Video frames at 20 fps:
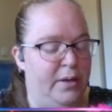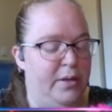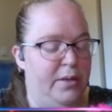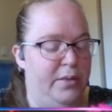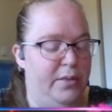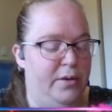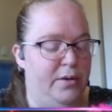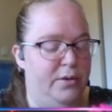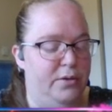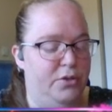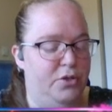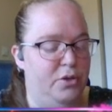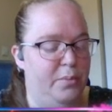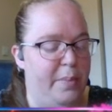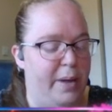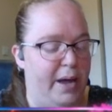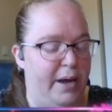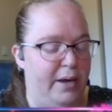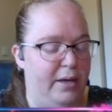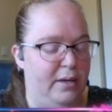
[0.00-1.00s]
The
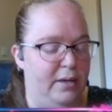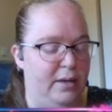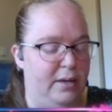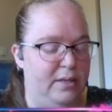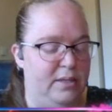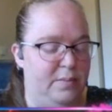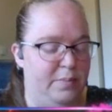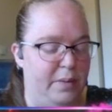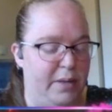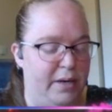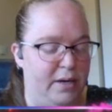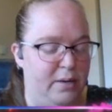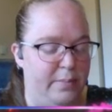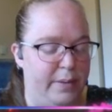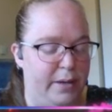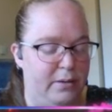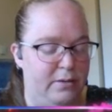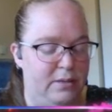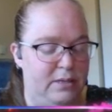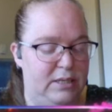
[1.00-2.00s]
Nutrimatic explained
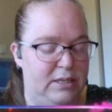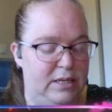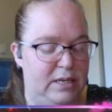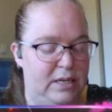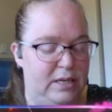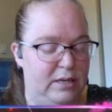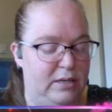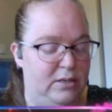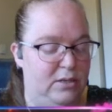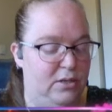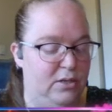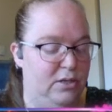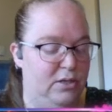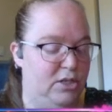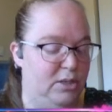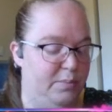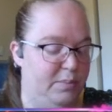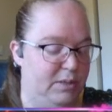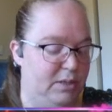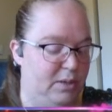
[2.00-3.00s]
about tea to the
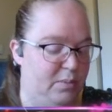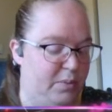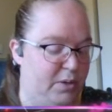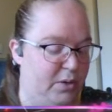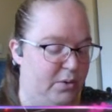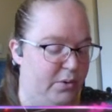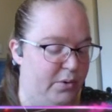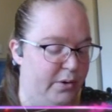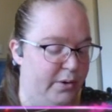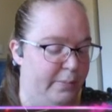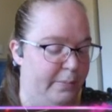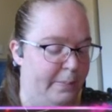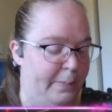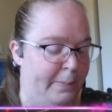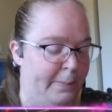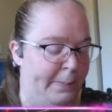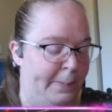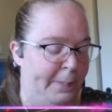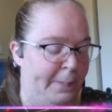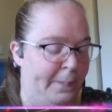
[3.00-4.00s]
ship's computer.
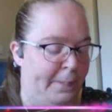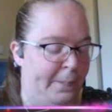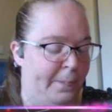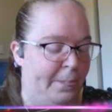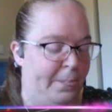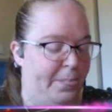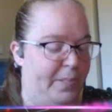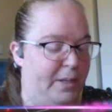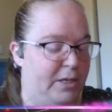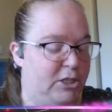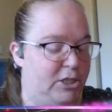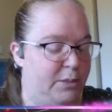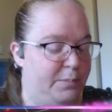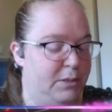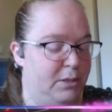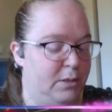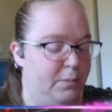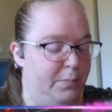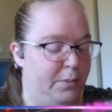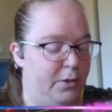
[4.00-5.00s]
The
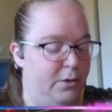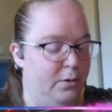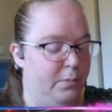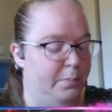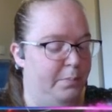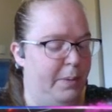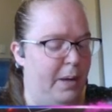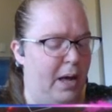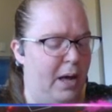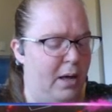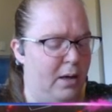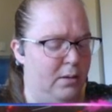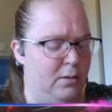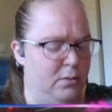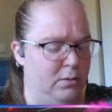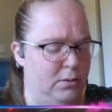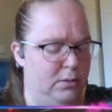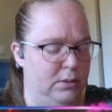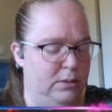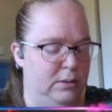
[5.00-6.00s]
ship's computer
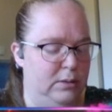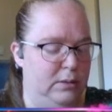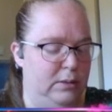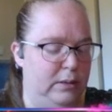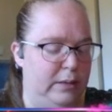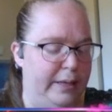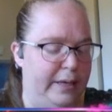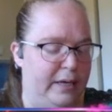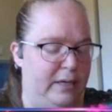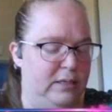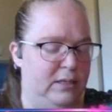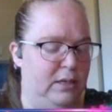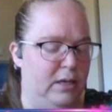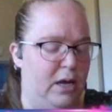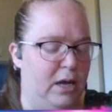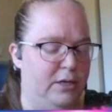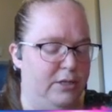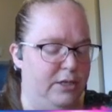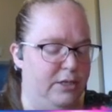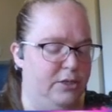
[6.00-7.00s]
boggled, linked
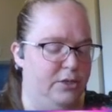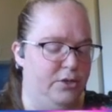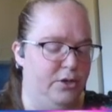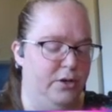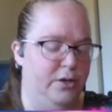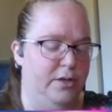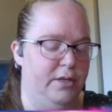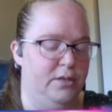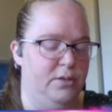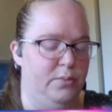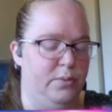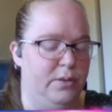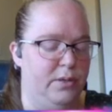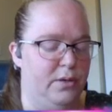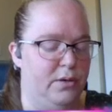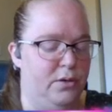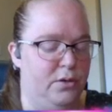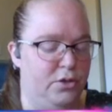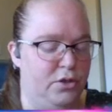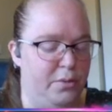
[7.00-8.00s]
logic circuits with the
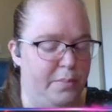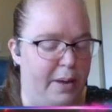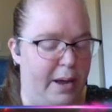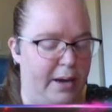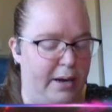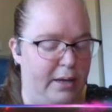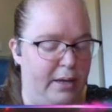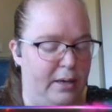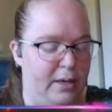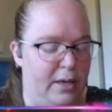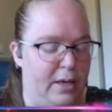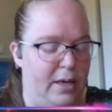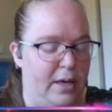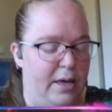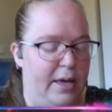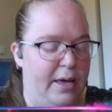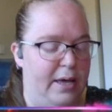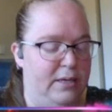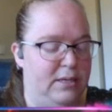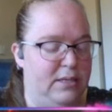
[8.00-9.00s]
Nutrimatic,
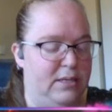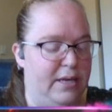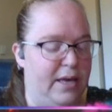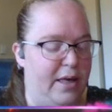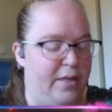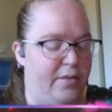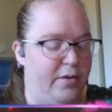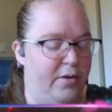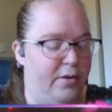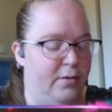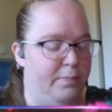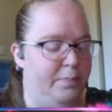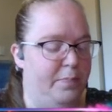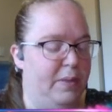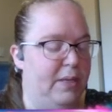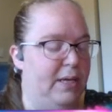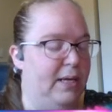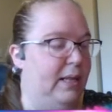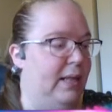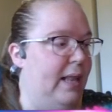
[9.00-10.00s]
and together
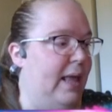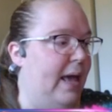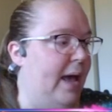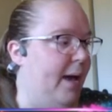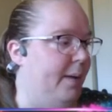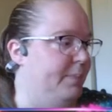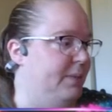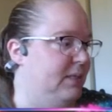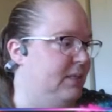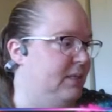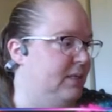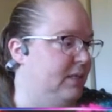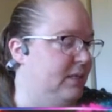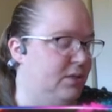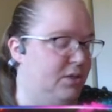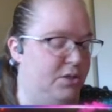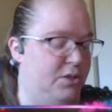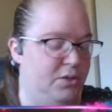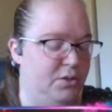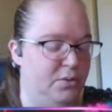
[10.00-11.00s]
they lapsed
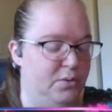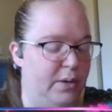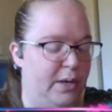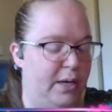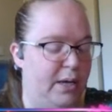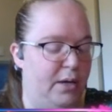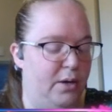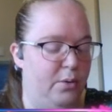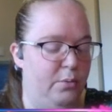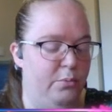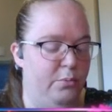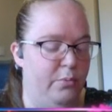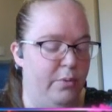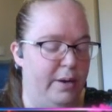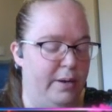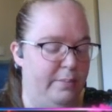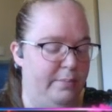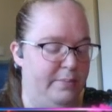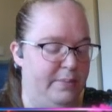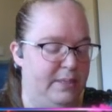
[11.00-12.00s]
into a
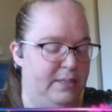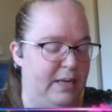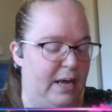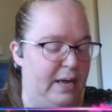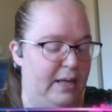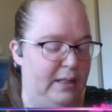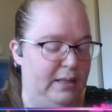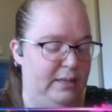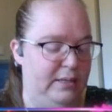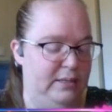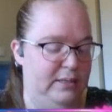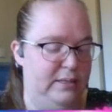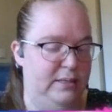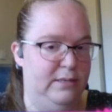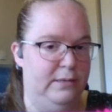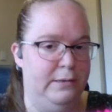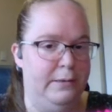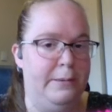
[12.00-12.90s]
grim silence.